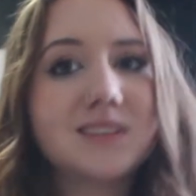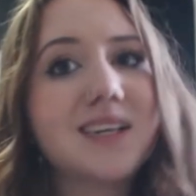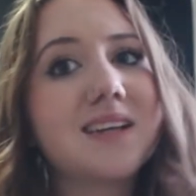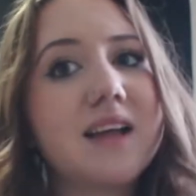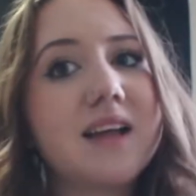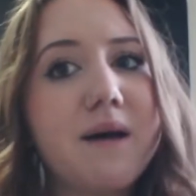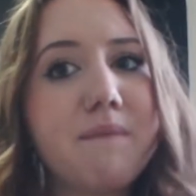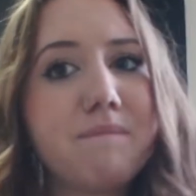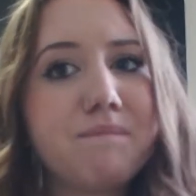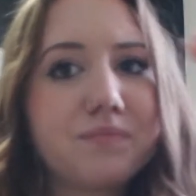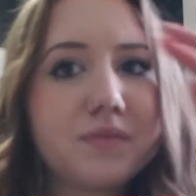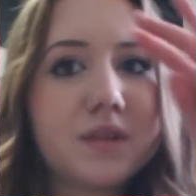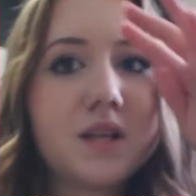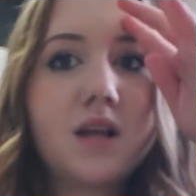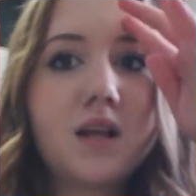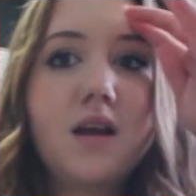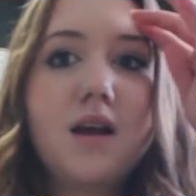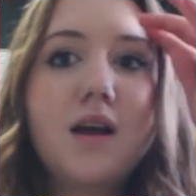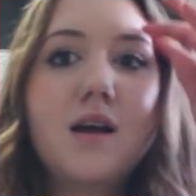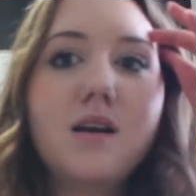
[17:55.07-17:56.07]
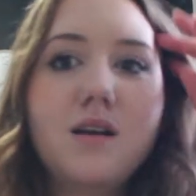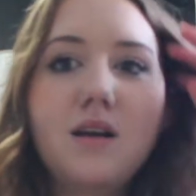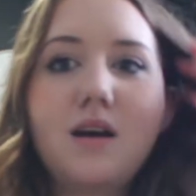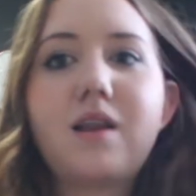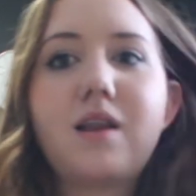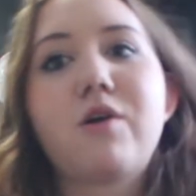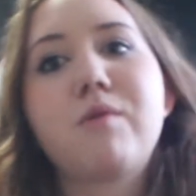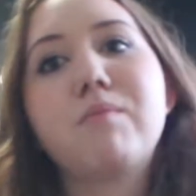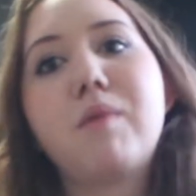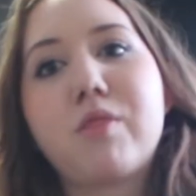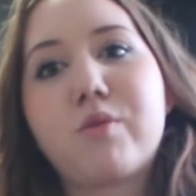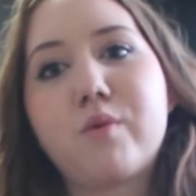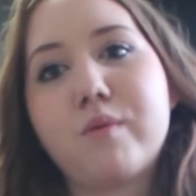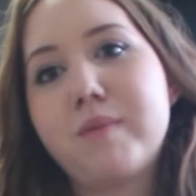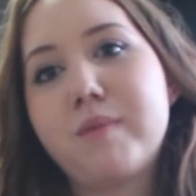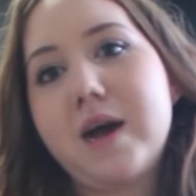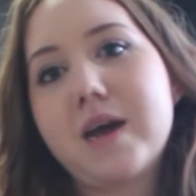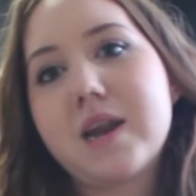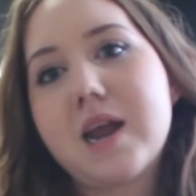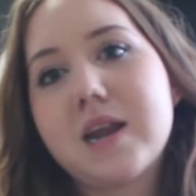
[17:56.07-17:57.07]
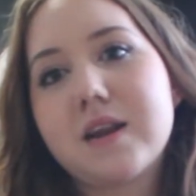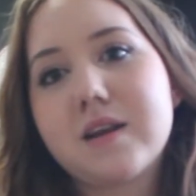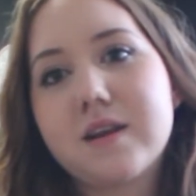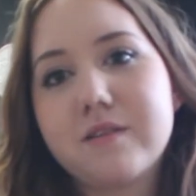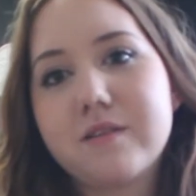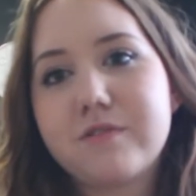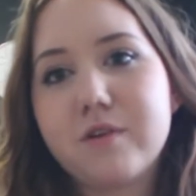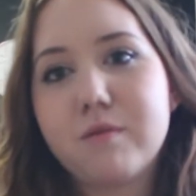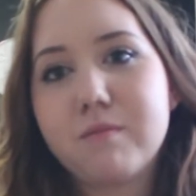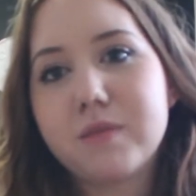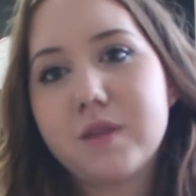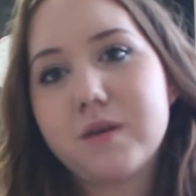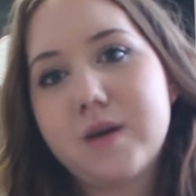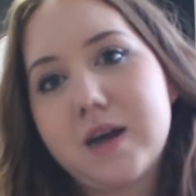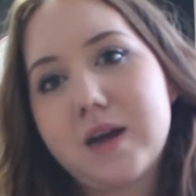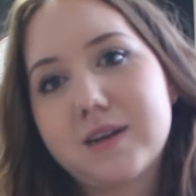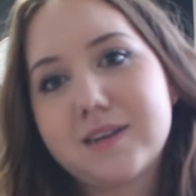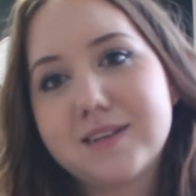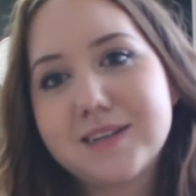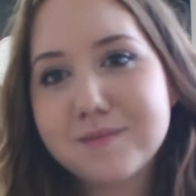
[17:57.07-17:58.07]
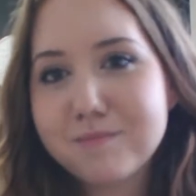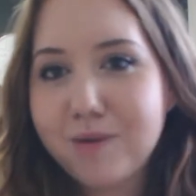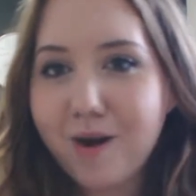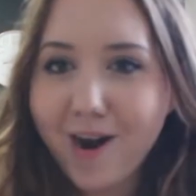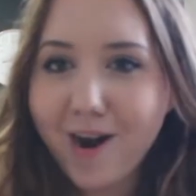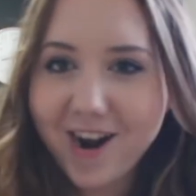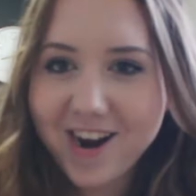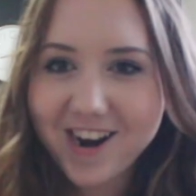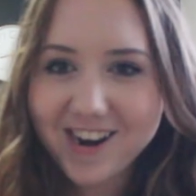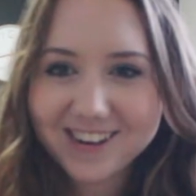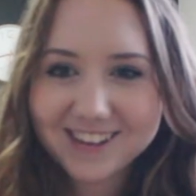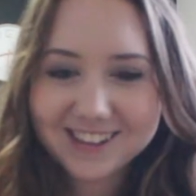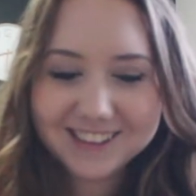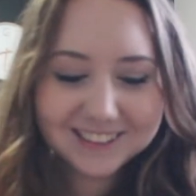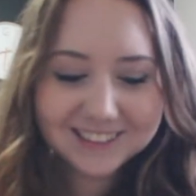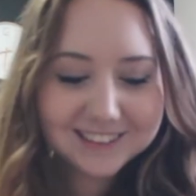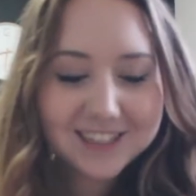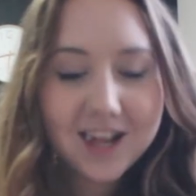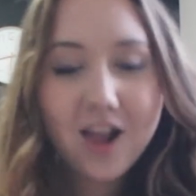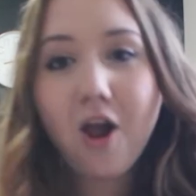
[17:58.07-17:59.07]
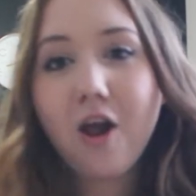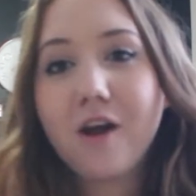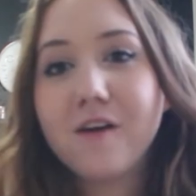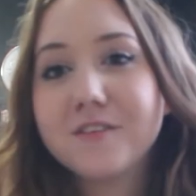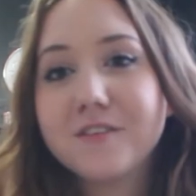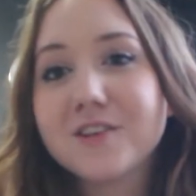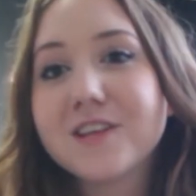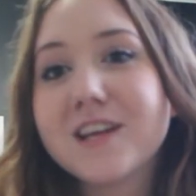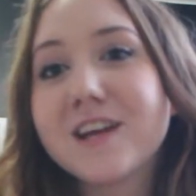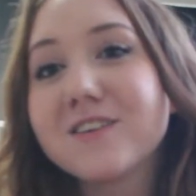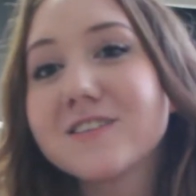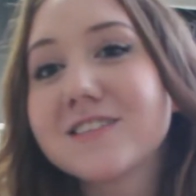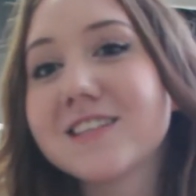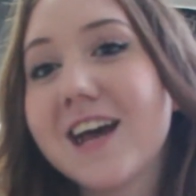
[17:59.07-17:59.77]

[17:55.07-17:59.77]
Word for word: And then um, another month went by and I filmed the ending Here's